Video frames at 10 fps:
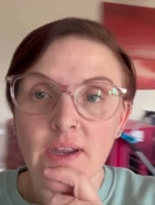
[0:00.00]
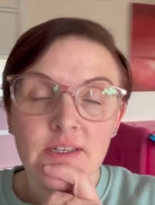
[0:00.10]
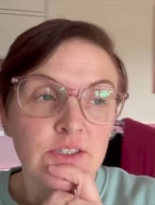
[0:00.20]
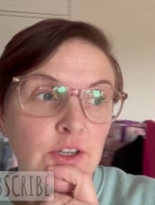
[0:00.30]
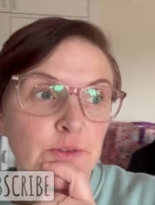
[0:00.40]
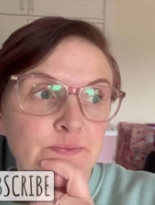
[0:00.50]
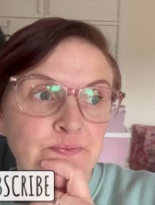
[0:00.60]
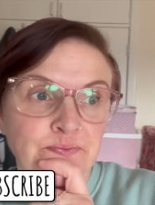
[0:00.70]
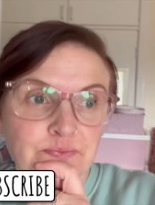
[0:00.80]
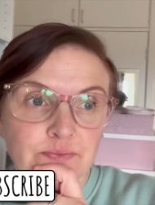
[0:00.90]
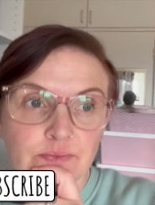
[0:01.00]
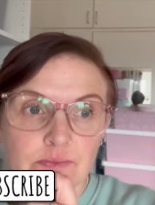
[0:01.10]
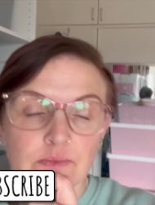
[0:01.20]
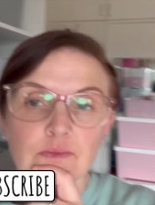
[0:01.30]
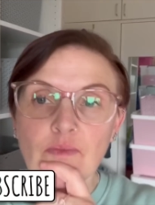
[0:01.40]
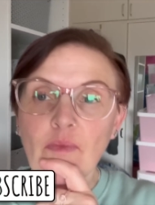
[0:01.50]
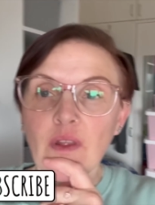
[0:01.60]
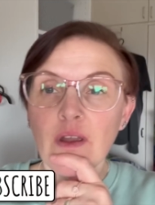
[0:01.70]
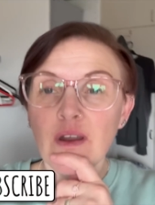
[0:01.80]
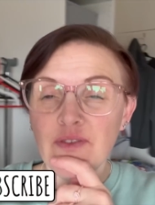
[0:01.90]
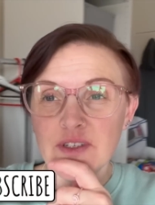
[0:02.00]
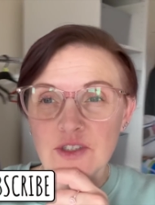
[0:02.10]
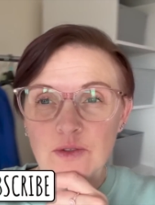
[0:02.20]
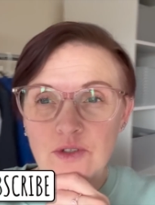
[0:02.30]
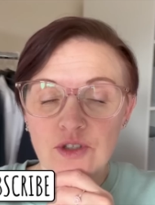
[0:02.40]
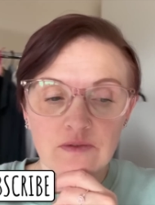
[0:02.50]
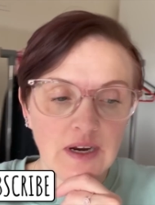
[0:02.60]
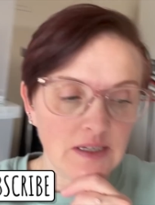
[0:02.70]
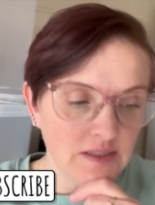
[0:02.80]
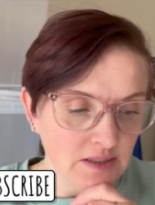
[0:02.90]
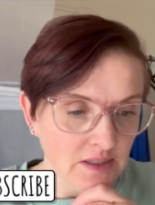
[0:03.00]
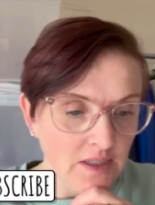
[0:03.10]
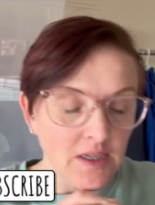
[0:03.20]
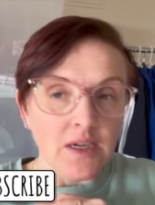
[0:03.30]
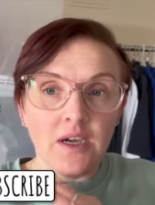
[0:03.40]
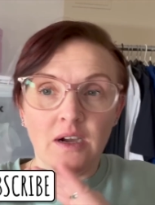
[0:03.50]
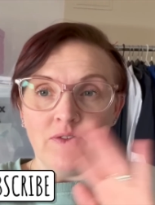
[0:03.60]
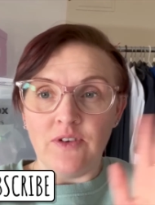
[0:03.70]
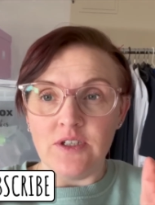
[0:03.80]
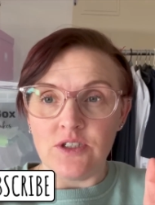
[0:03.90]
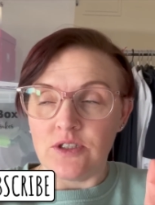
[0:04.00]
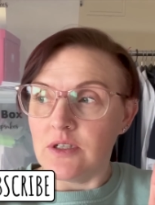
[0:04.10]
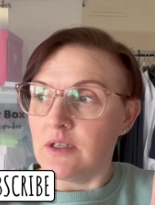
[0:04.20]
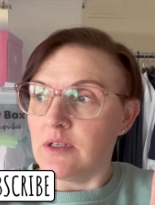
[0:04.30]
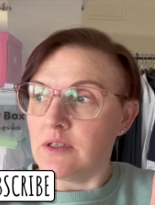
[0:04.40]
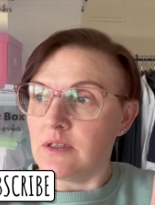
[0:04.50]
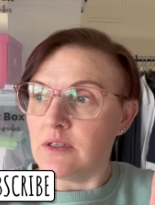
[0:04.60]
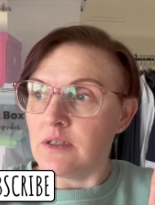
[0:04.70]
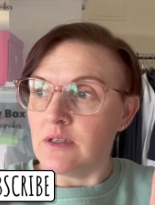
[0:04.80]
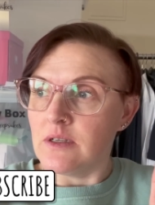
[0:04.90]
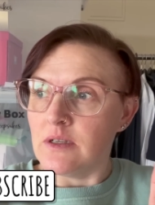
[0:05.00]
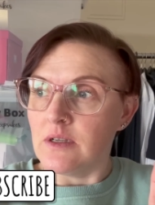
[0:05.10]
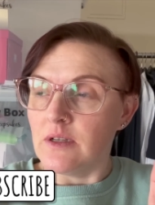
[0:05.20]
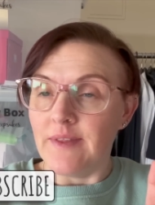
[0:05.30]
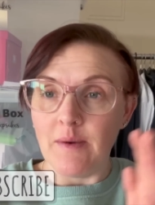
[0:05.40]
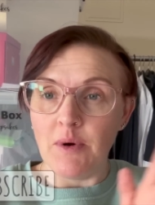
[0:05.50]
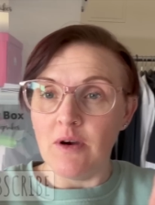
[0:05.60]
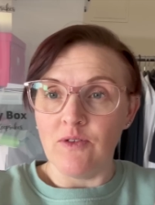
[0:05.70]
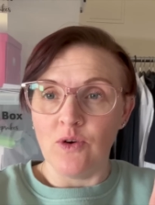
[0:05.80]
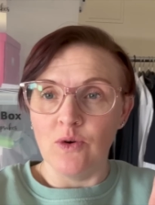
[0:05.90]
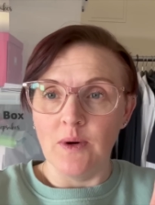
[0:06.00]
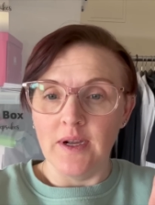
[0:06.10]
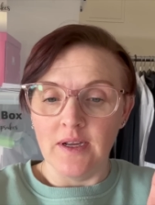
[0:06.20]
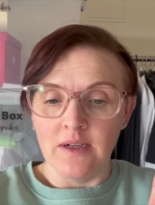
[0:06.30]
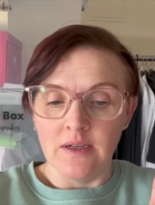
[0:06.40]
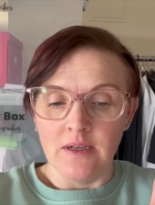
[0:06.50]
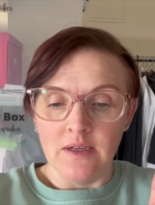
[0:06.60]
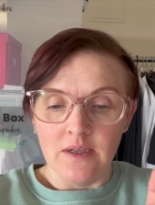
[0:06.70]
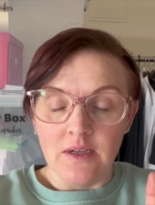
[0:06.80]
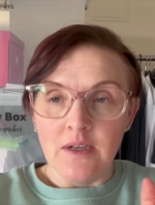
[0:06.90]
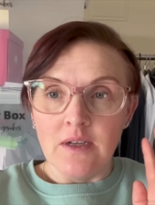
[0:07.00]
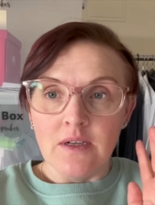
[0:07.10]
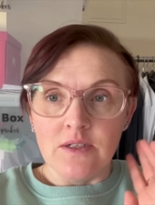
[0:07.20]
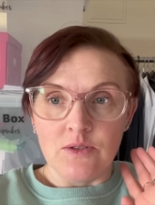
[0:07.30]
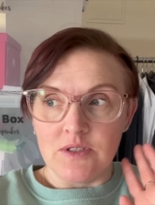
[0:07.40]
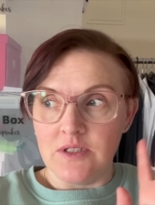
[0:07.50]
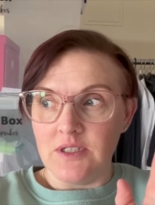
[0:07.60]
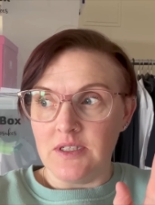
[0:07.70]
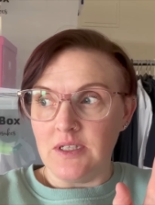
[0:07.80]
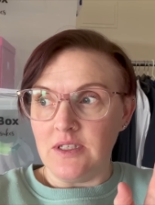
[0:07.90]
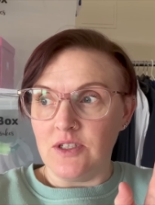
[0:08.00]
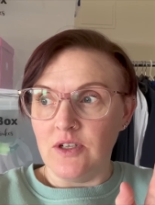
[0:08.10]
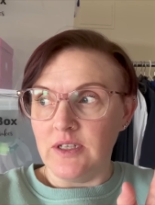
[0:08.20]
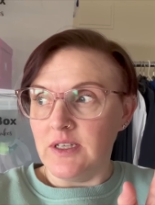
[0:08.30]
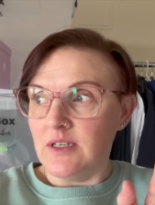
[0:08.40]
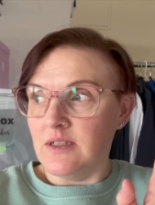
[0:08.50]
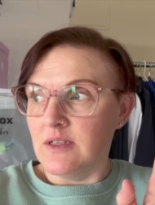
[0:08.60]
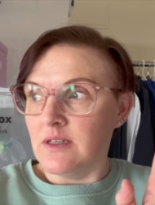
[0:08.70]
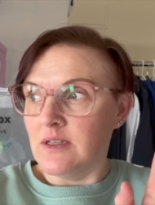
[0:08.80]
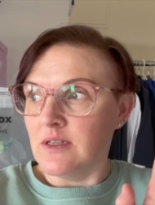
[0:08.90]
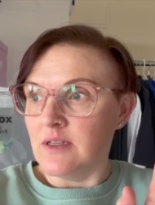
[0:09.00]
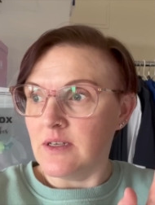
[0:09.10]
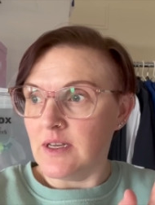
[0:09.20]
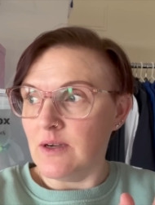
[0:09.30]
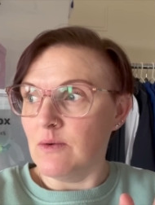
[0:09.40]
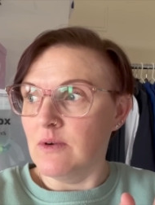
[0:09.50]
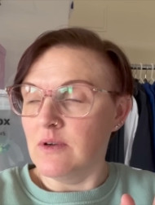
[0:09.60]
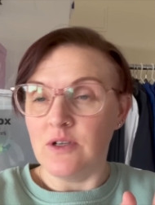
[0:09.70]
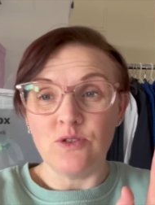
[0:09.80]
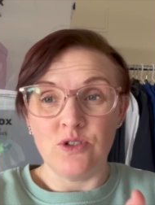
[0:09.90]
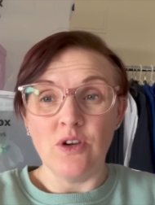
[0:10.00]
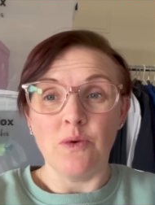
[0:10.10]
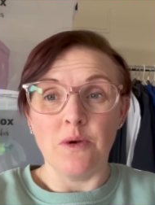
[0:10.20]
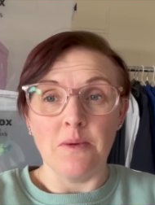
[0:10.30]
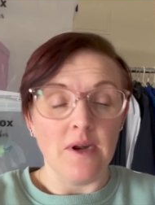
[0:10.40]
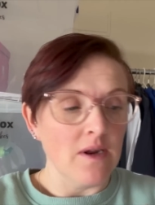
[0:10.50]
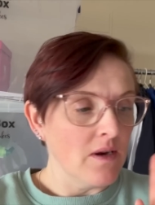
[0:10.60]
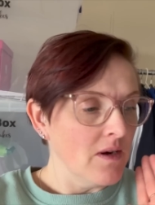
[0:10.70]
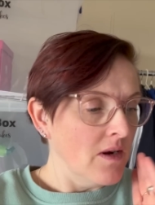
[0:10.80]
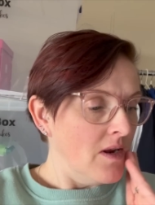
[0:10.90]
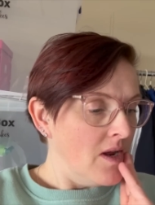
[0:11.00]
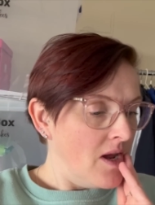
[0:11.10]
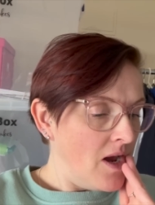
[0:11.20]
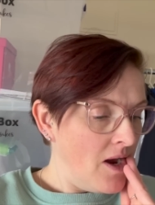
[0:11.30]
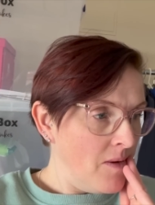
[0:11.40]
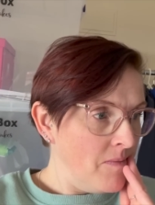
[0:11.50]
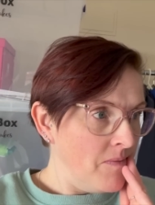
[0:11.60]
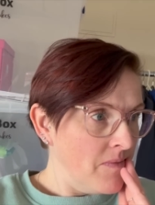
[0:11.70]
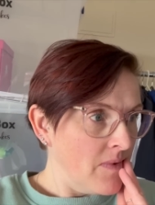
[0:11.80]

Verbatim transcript: Okay, so I finished doing the shoe backs. I finished that part of the hallway. So it's nice and neat and tidy now. I shall show you in a minute. Um,